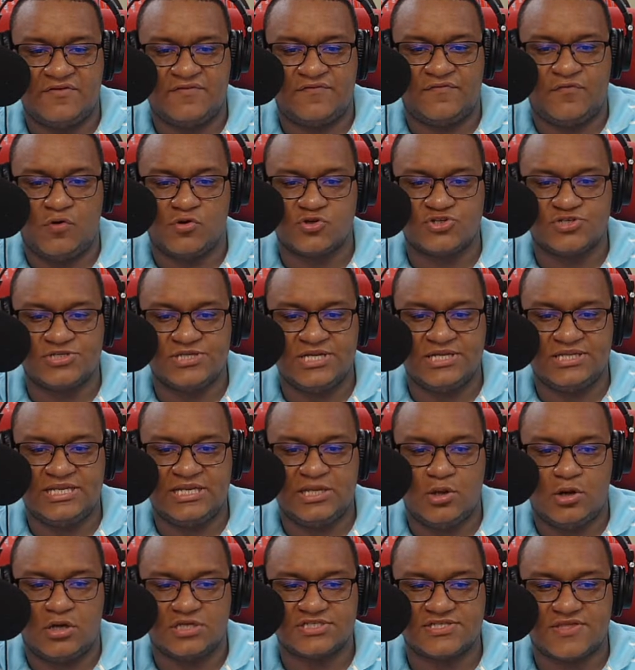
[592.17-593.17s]

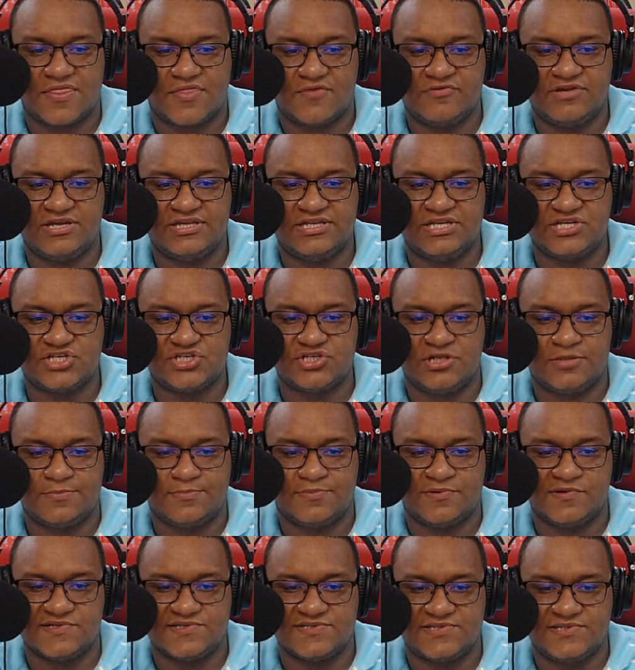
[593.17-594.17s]
unfortunately lost 3 additional
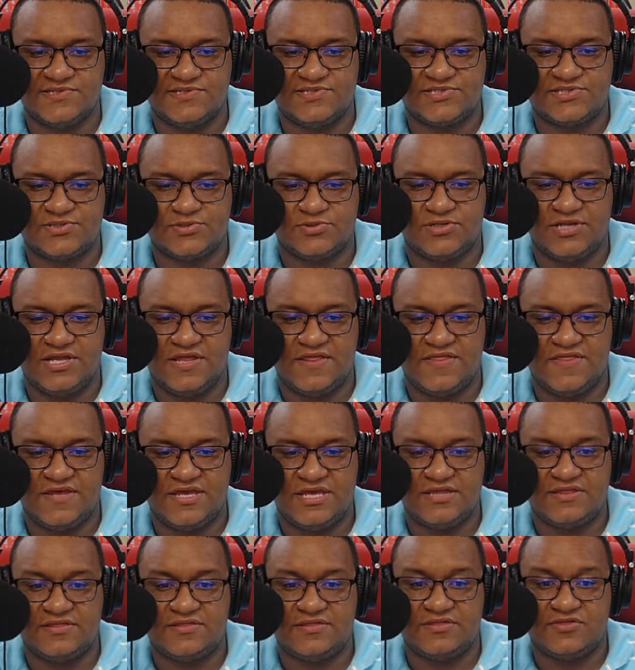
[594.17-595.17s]
persons to
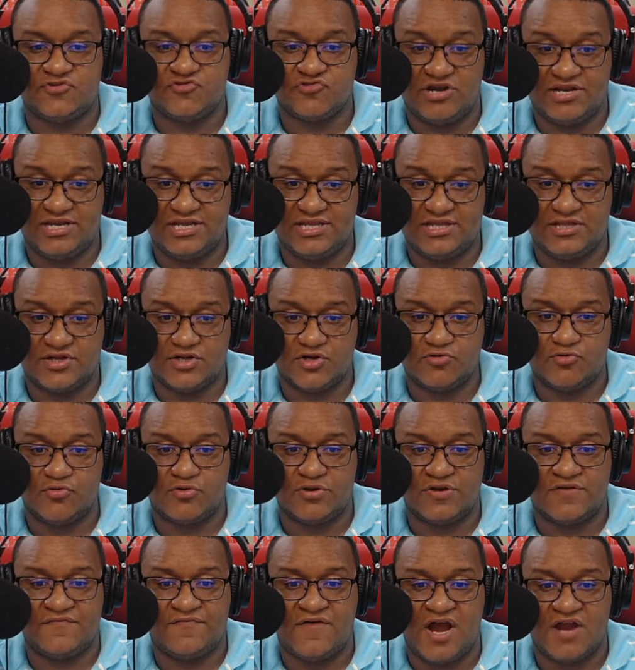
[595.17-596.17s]
the dreaded
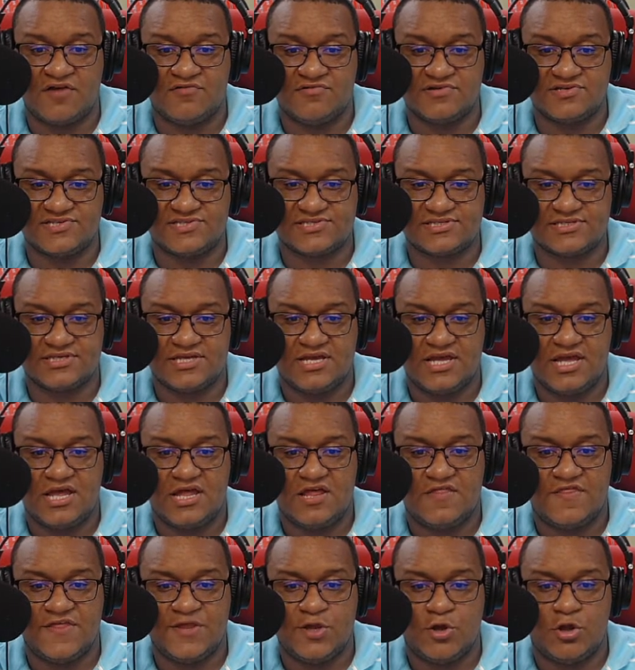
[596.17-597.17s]
coronavirus.
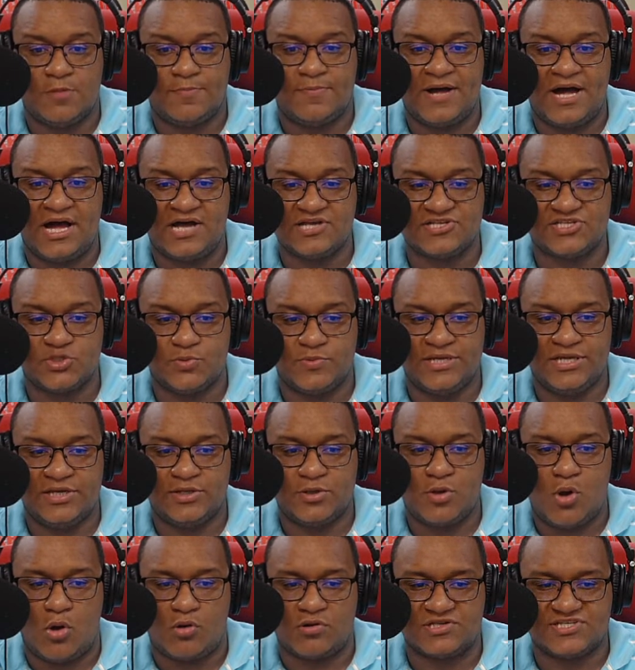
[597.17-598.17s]
They all passed away
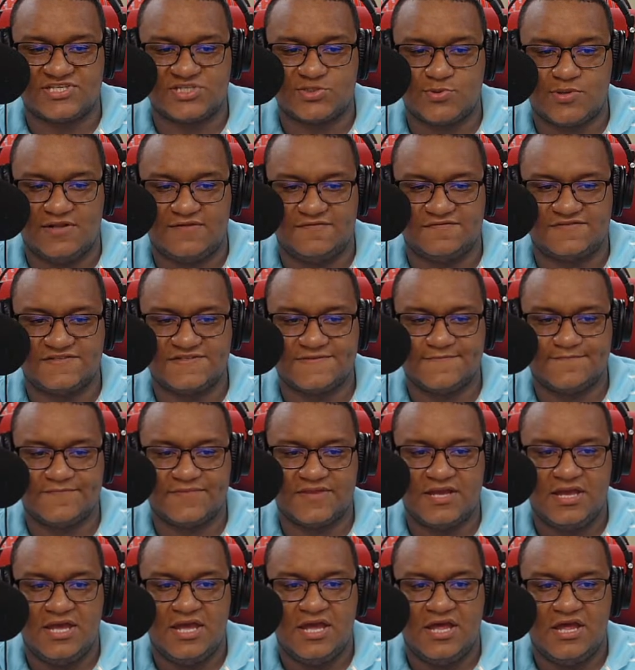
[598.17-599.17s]
on August 12th.
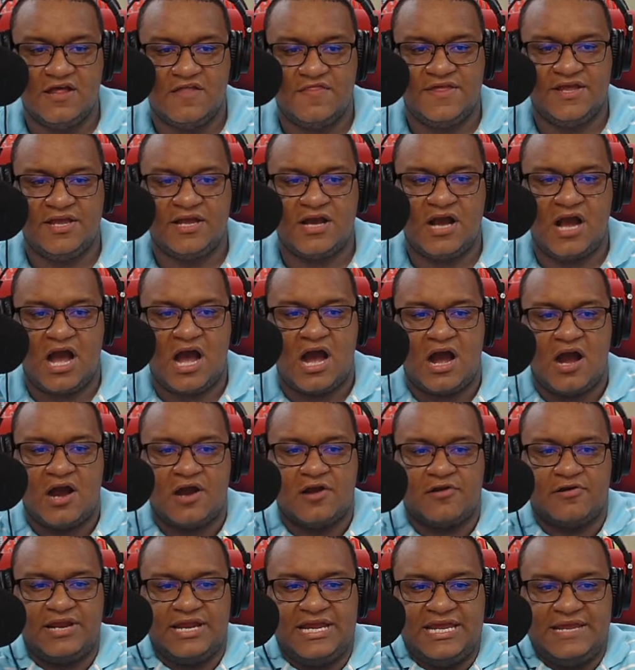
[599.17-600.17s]
They
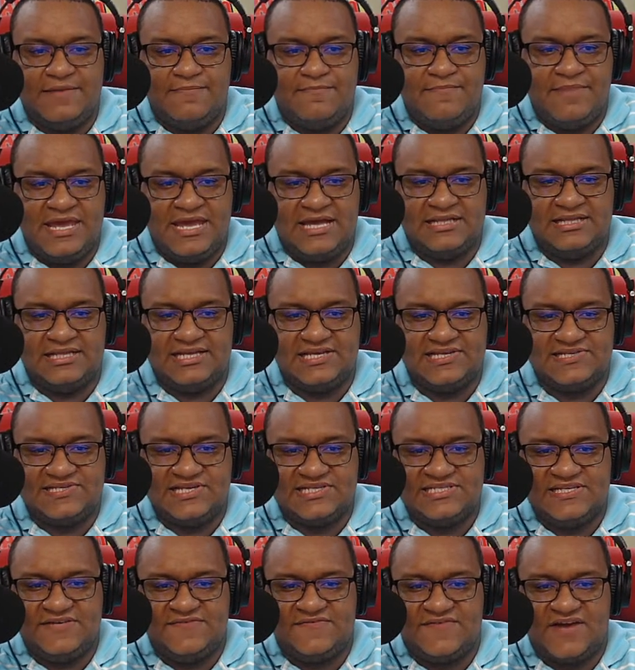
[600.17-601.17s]
are a male, a
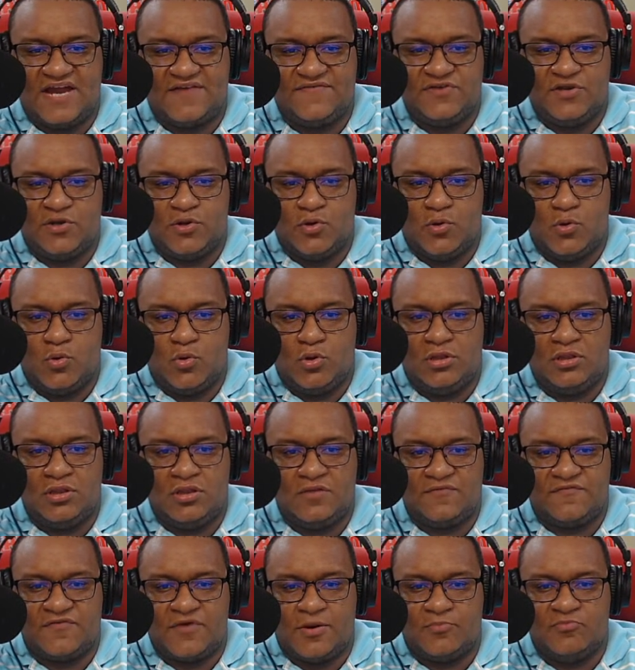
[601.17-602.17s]

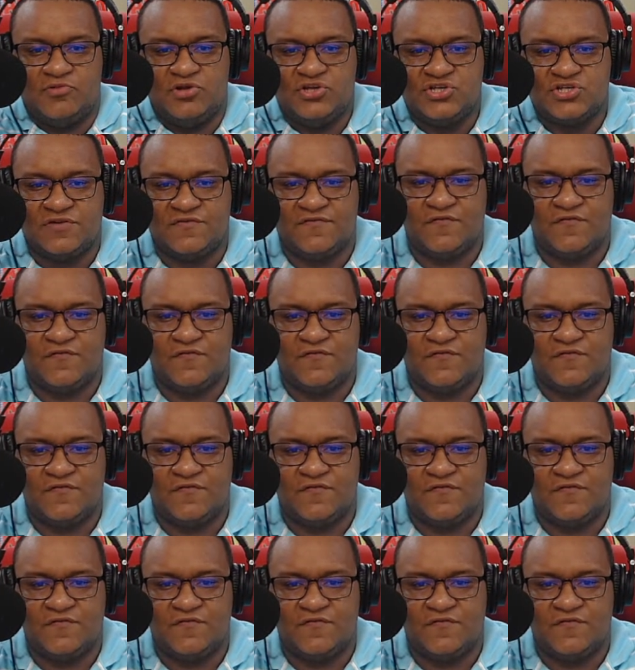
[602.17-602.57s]
65-year-old from Region